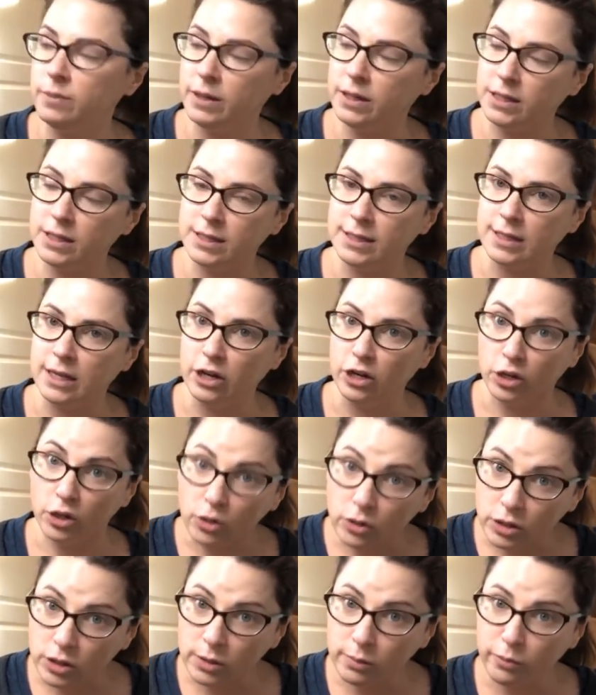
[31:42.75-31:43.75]
about this in a
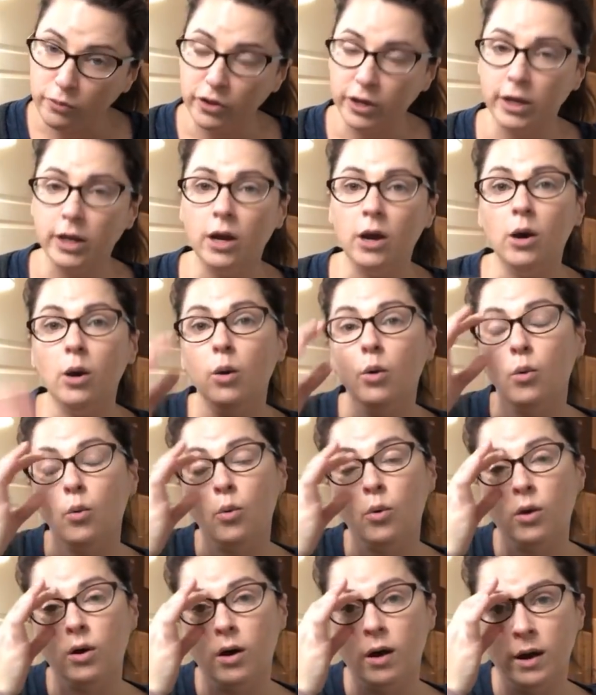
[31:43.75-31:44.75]
YouTube video
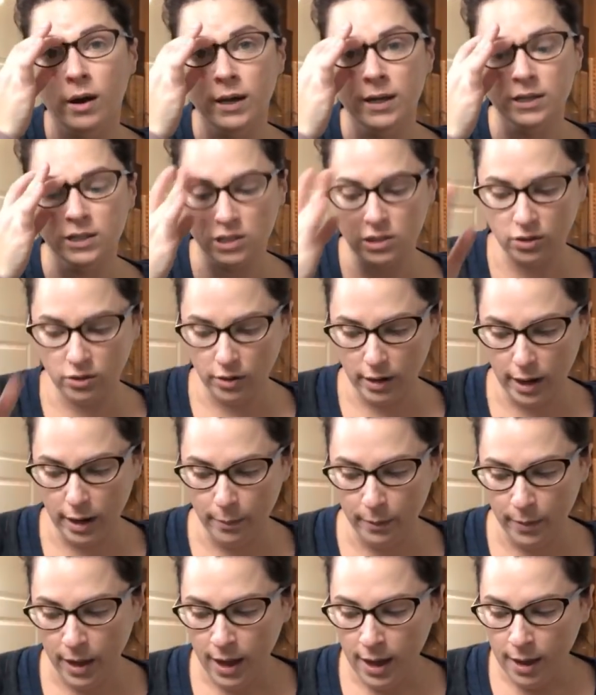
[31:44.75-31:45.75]
or on
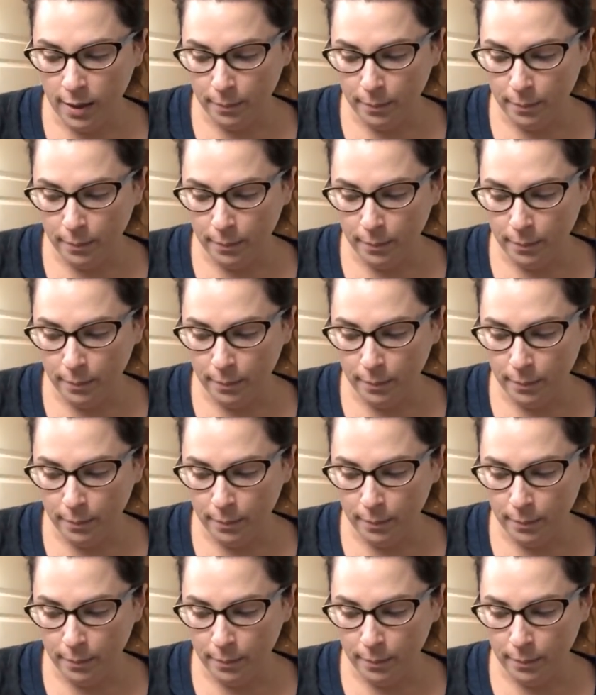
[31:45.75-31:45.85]
Instagram,